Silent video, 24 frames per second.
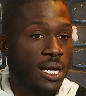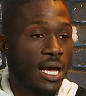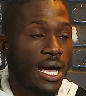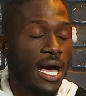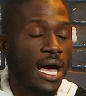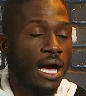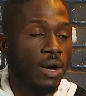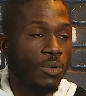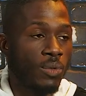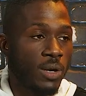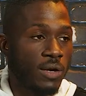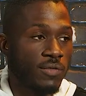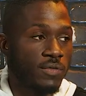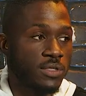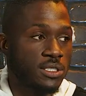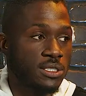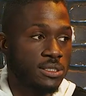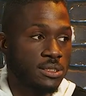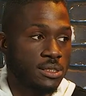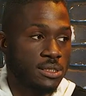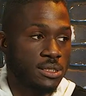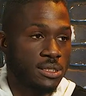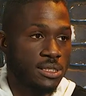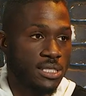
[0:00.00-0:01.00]
However, to
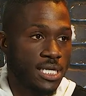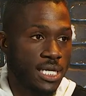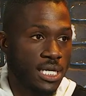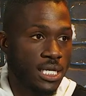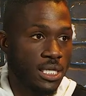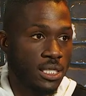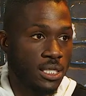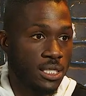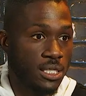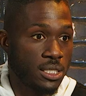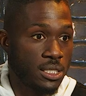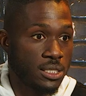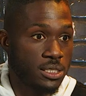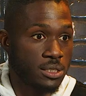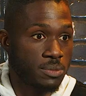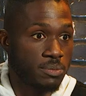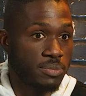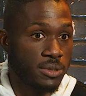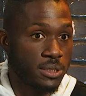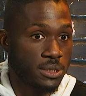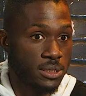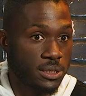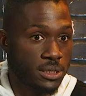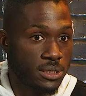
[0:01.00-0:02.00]
sustain in this
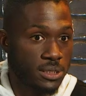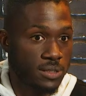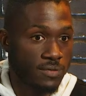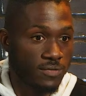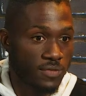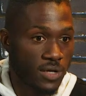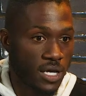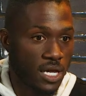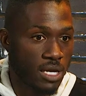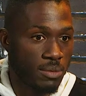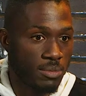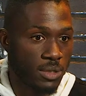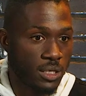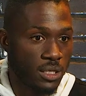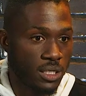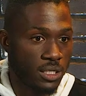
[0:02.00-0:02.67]
business environment,